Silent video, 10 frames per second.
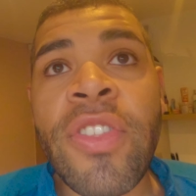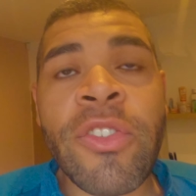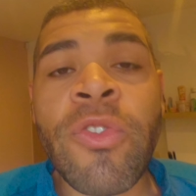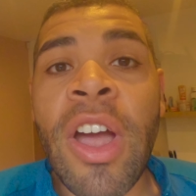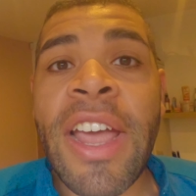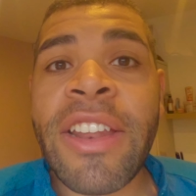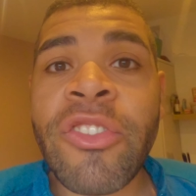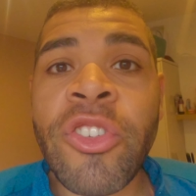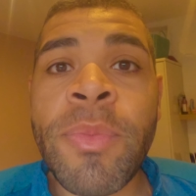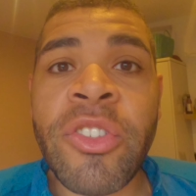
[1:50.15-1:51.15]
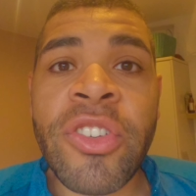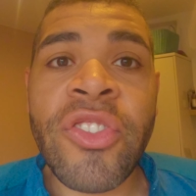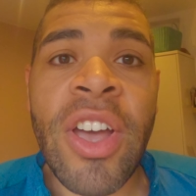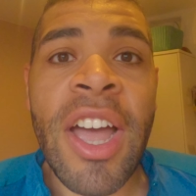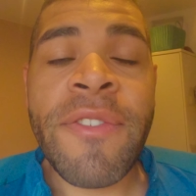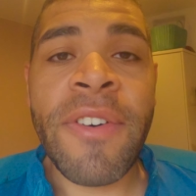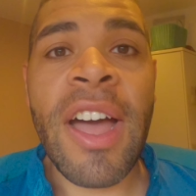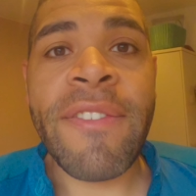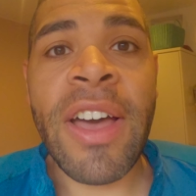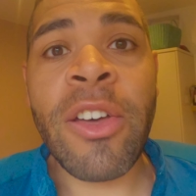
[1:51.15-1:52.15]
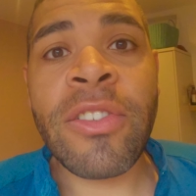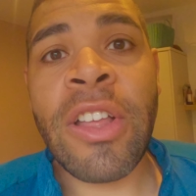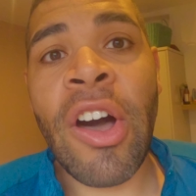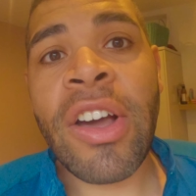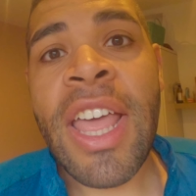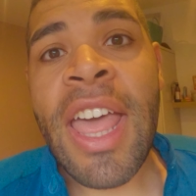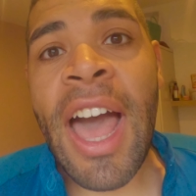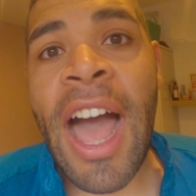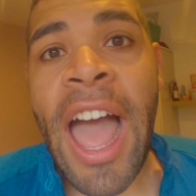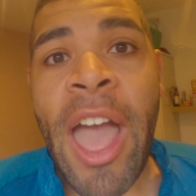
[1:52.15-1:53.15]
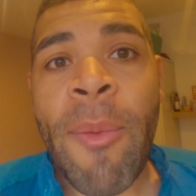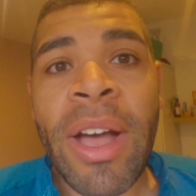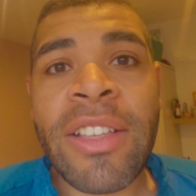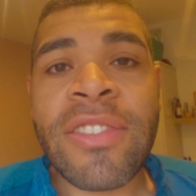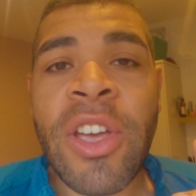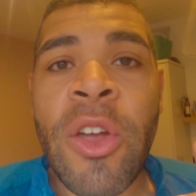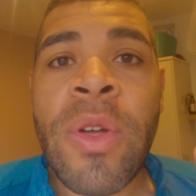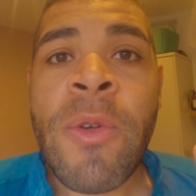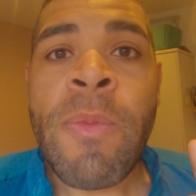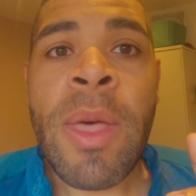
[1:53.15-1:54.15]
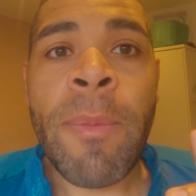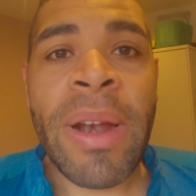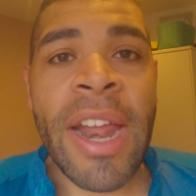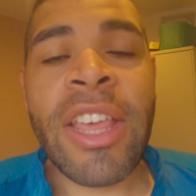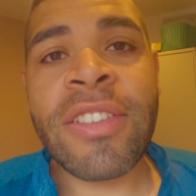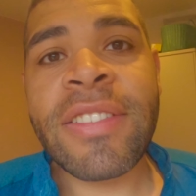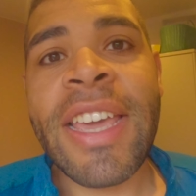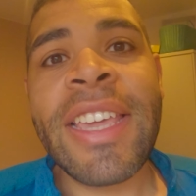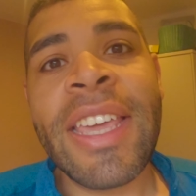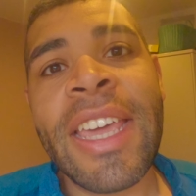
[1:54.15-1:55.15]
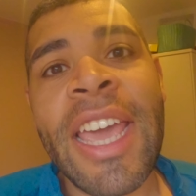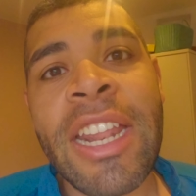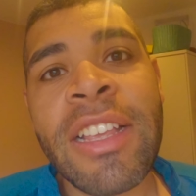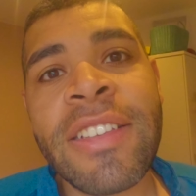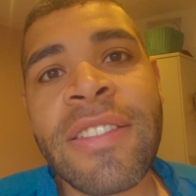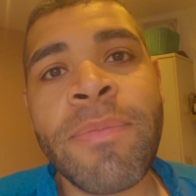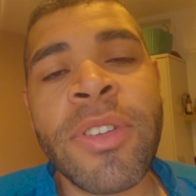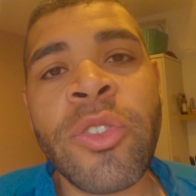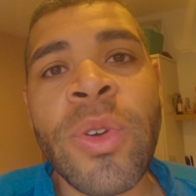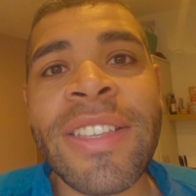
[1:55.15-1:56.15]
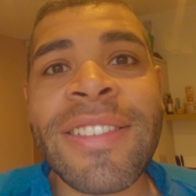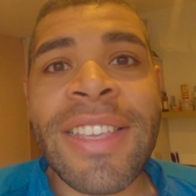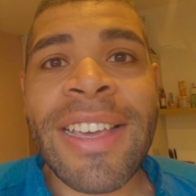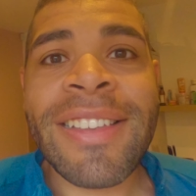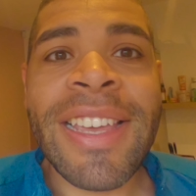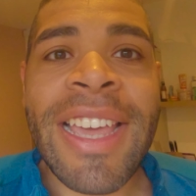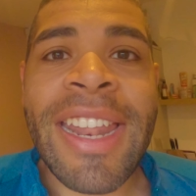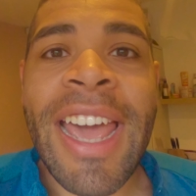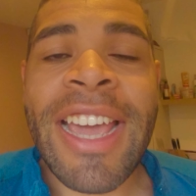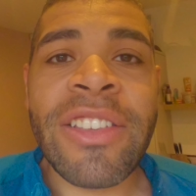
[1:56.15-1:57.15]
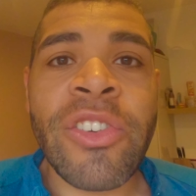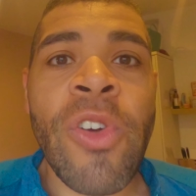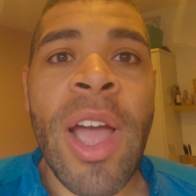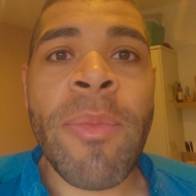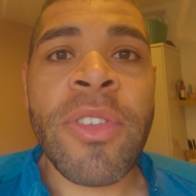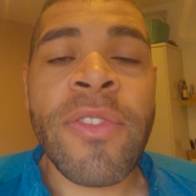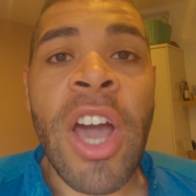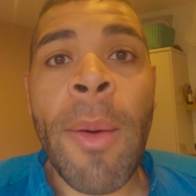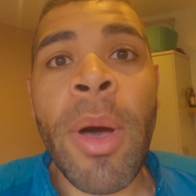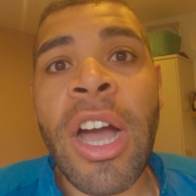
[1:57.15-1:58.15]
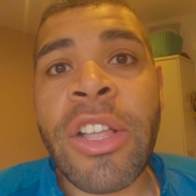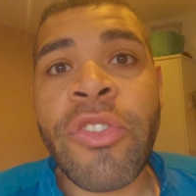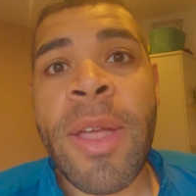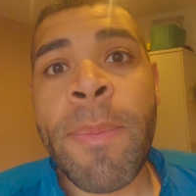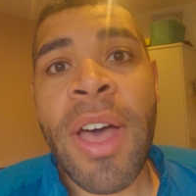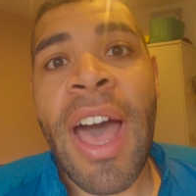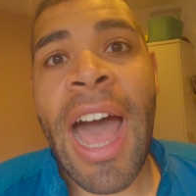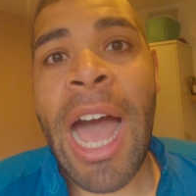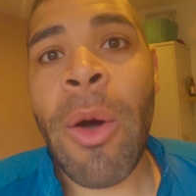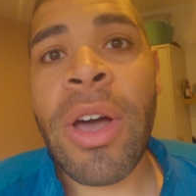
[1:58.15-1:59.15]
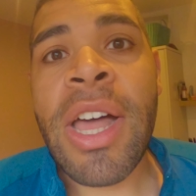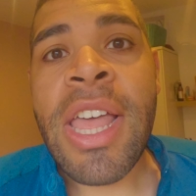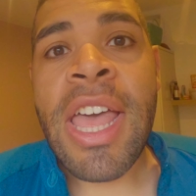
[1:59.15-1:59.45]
this ride should be just shy of 5 hours long, and so planning on taking in between 60 and 80 grams of carbohydrate per hour,